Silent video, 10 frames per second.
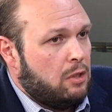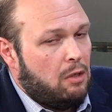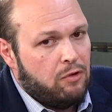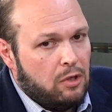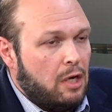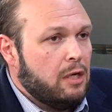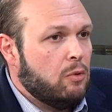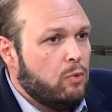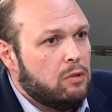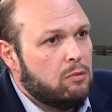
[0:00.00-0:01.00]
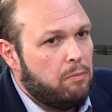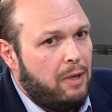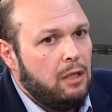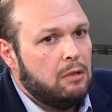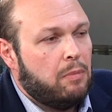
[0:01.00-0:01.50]
And if you're not going to win through the
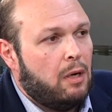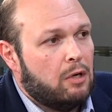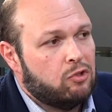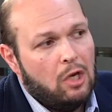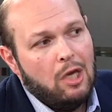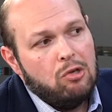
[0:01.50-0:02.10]
ballot box,